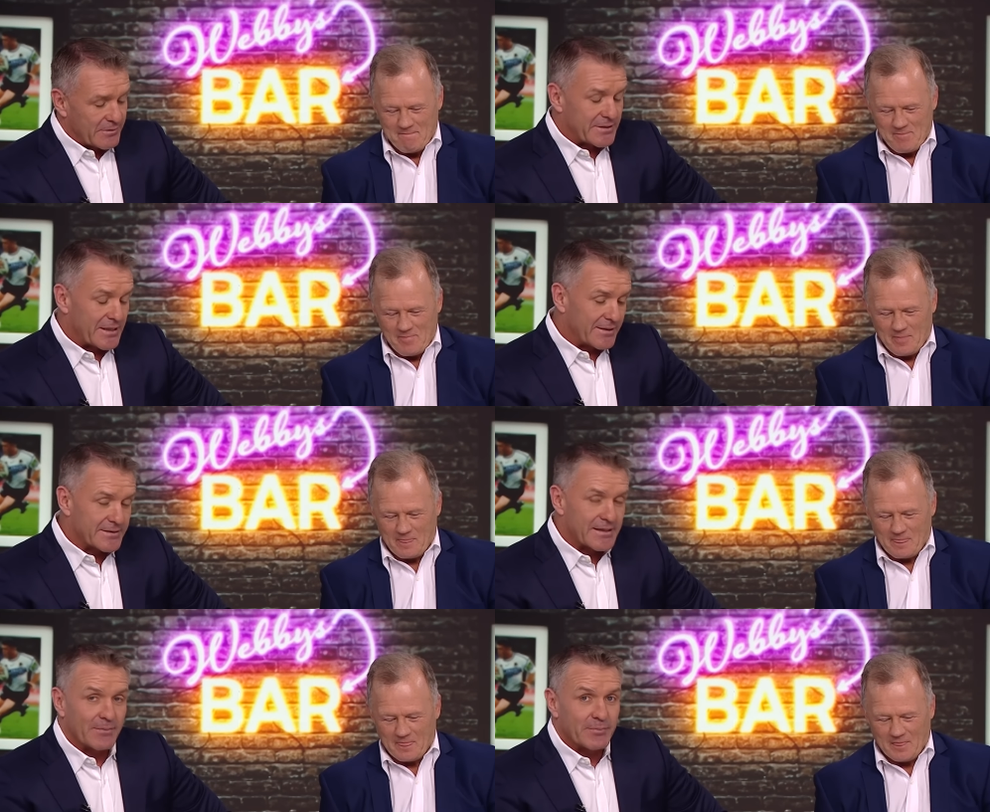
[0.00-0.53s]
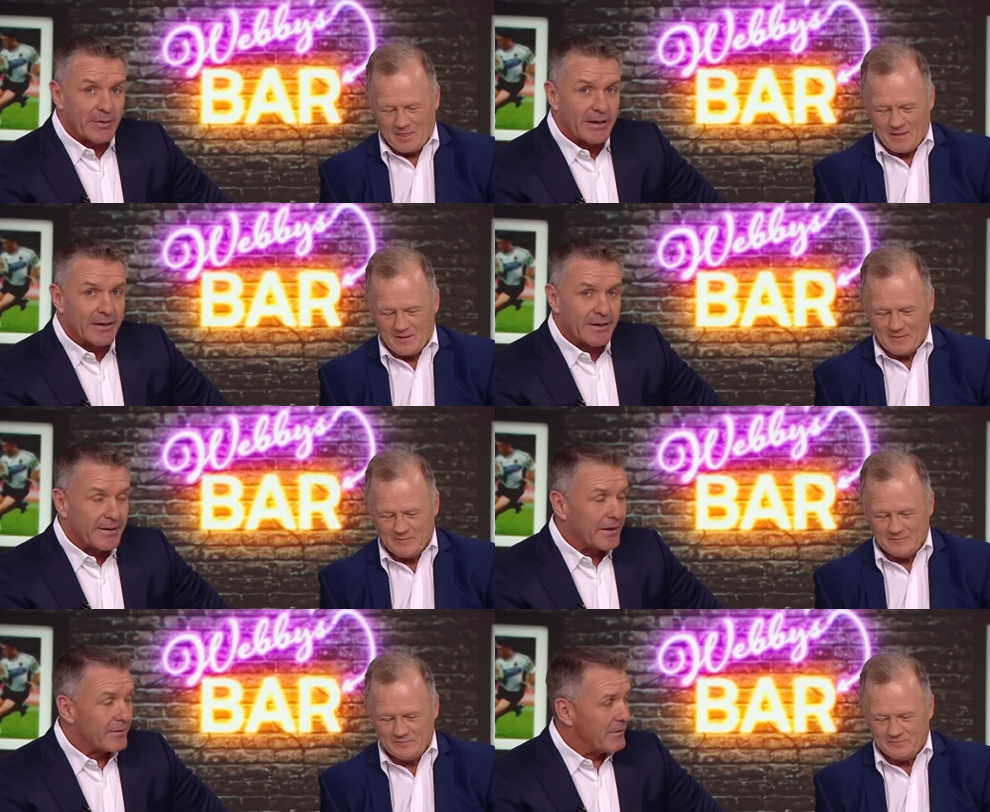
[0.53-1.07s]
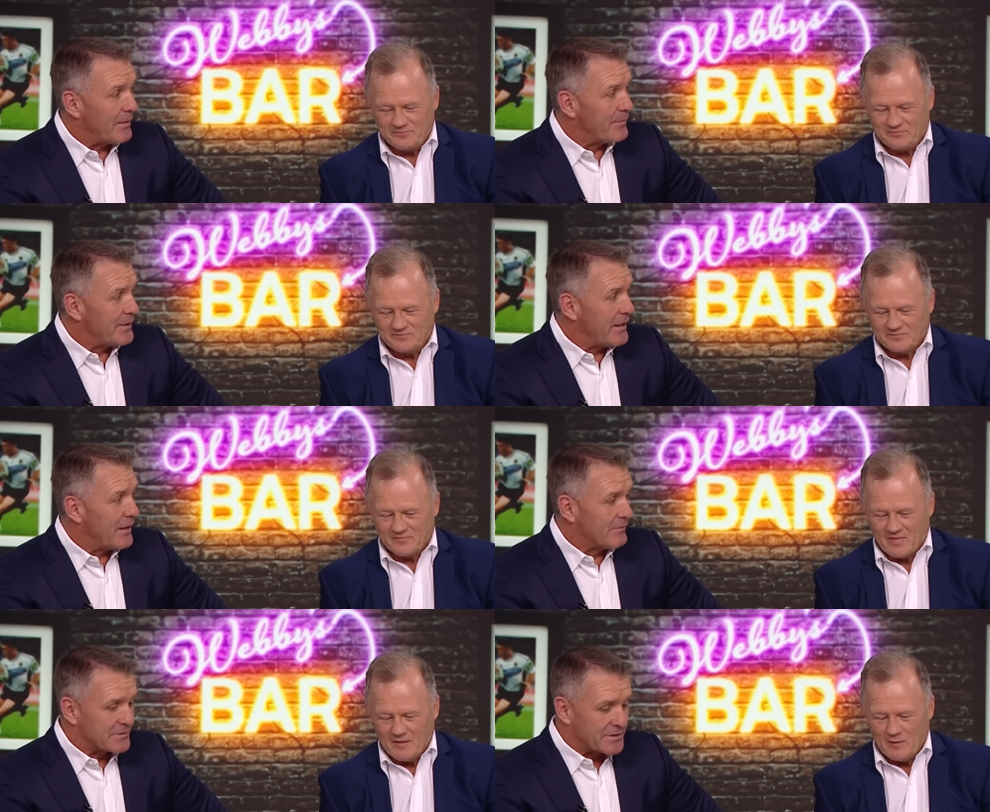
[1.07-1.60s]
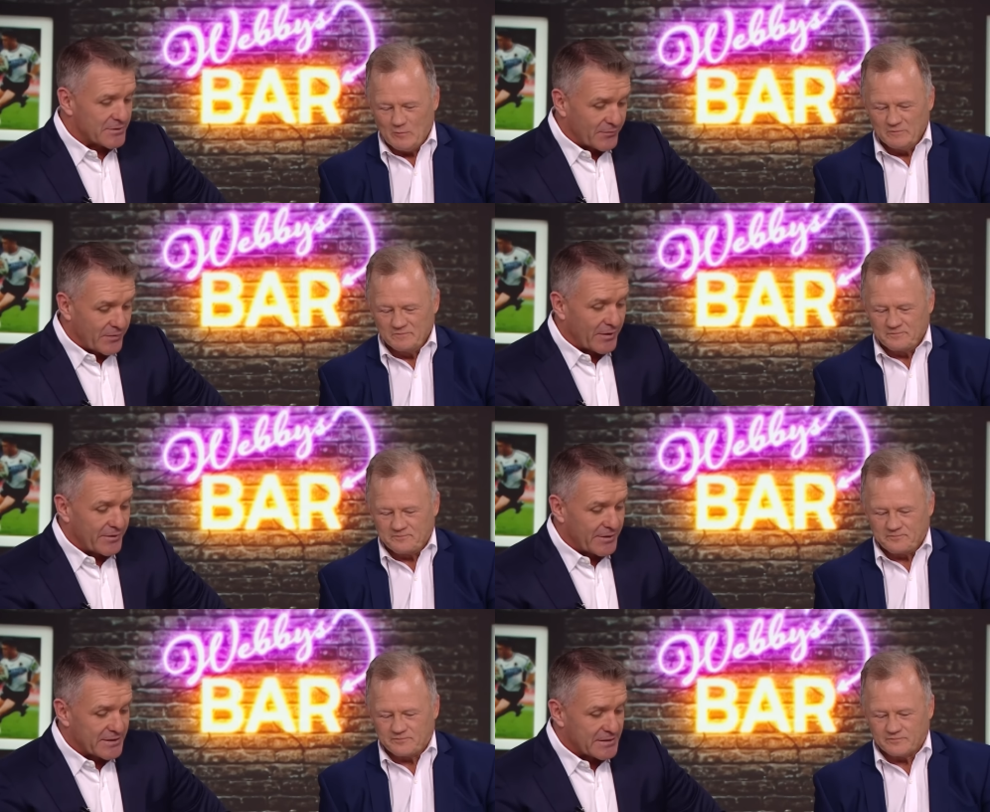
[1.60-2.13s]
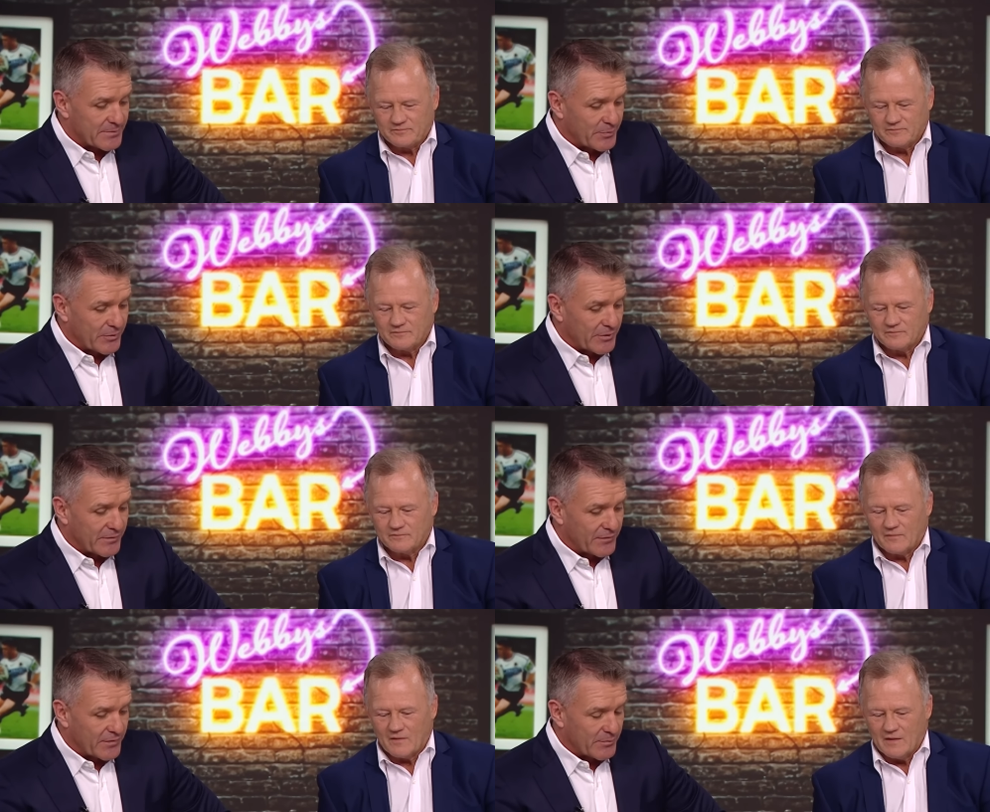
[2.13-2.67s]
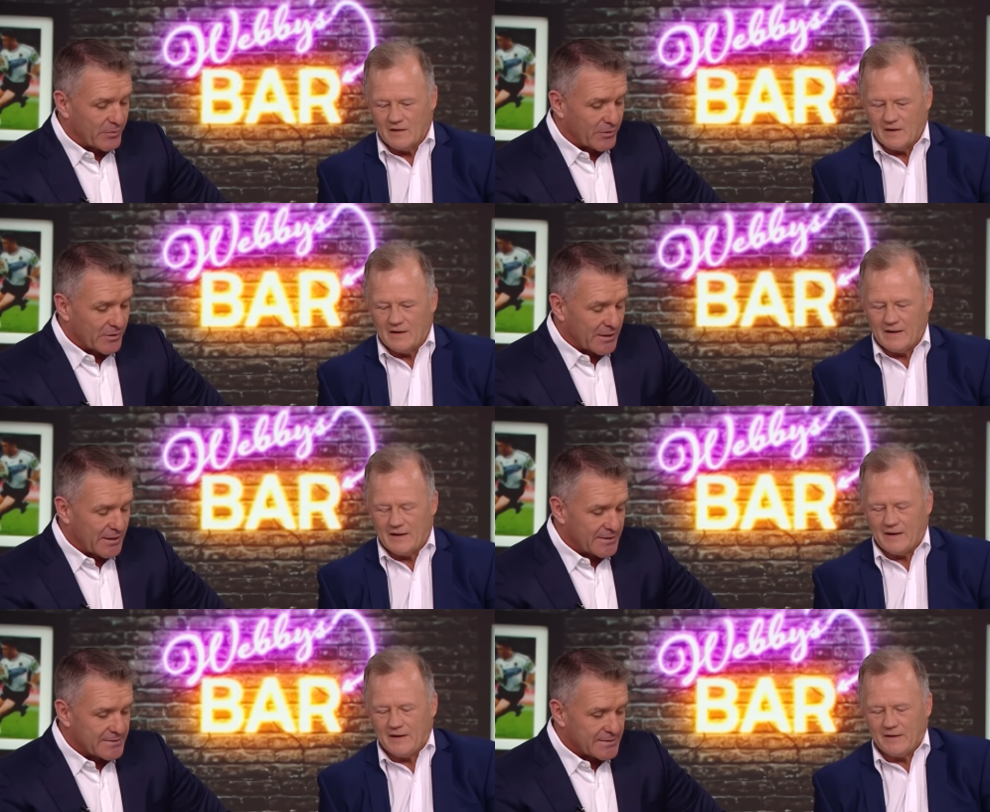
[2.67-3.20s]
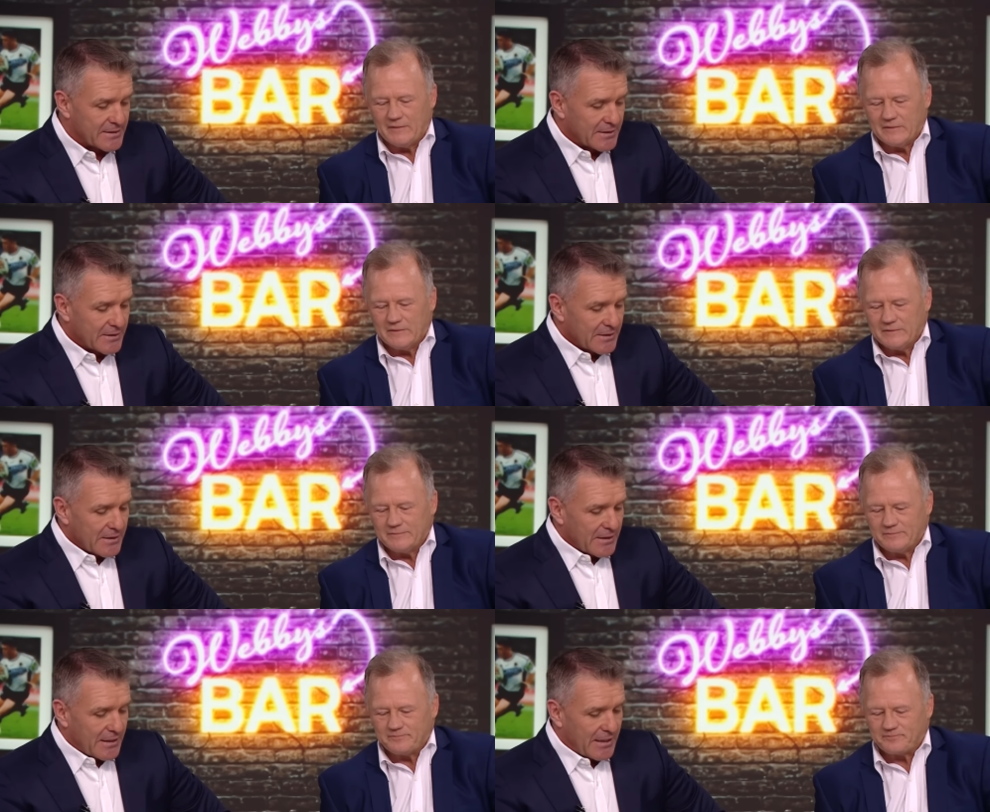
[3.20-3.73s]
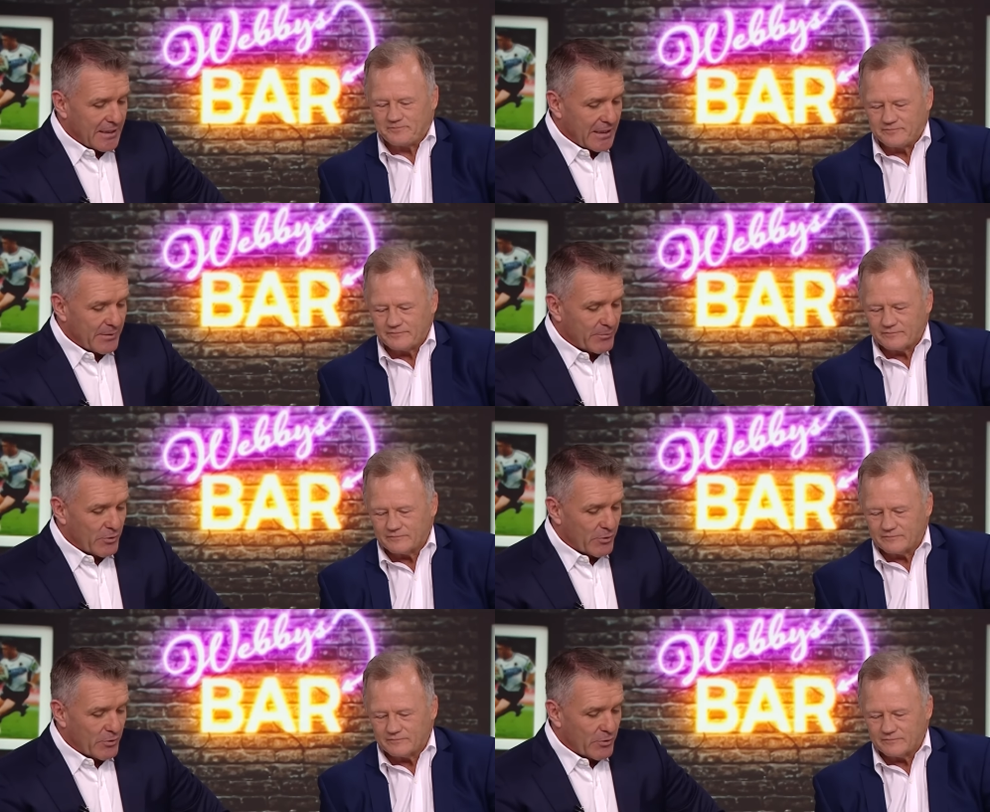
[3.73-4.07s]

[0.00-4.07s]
Speaker 1: ends up being a dead rubber now, which is very disappointing for the Broncos. Yeah. Uh, the